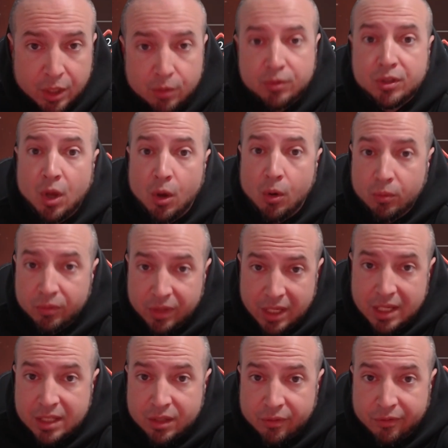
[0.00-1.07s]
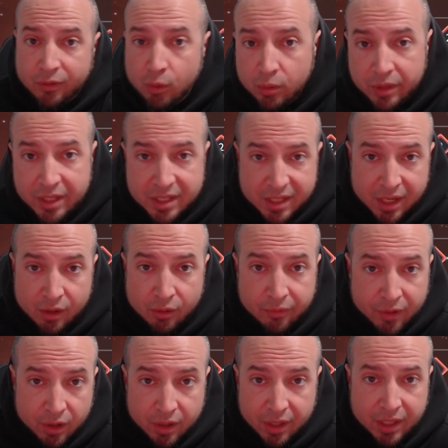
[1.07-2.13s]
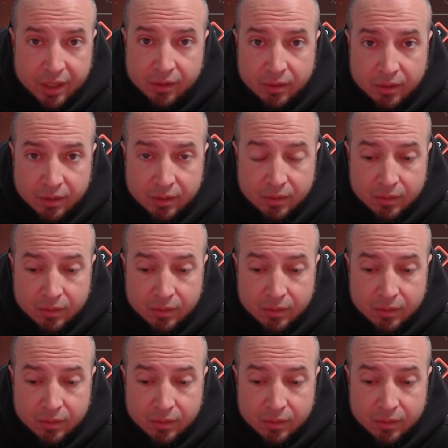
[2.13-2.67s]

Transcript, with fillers: but you don't need to fully skill Verdehile,